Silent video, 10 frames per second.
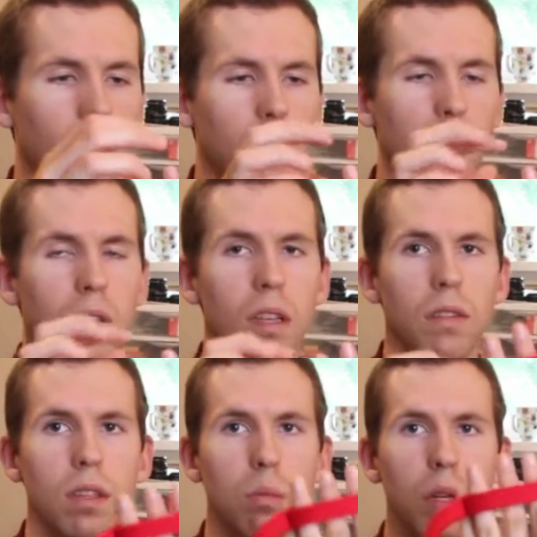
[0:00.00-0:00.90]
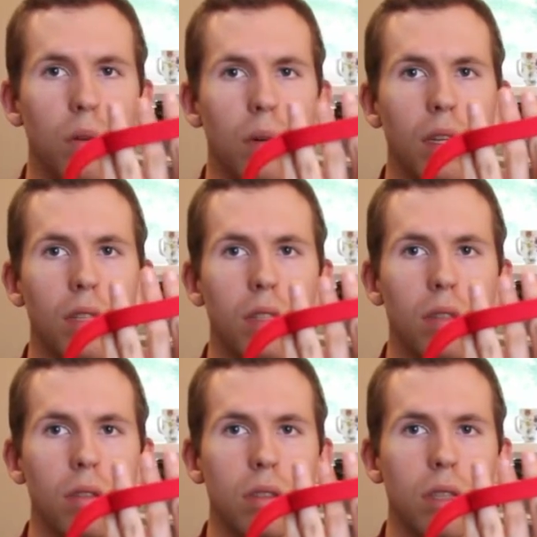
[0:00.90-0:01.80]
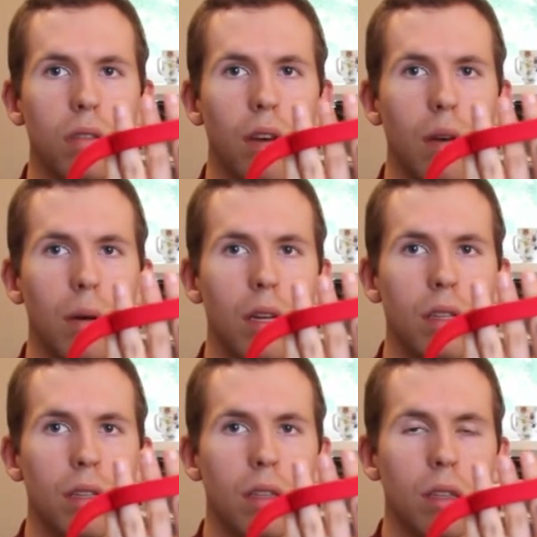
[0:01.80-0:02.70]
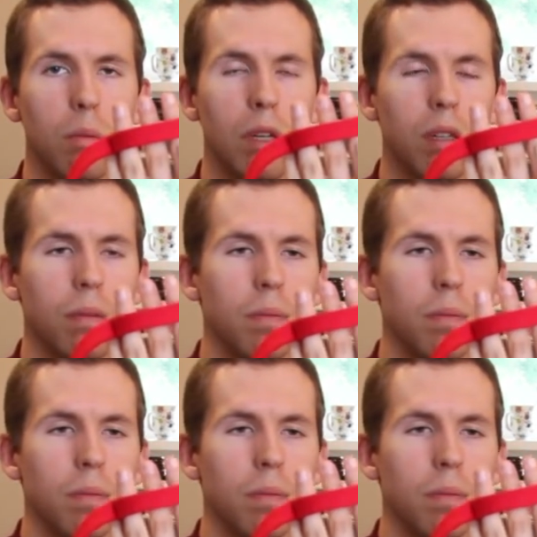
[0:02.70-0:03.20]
And it leaves this middle one to still vibrate in the middle.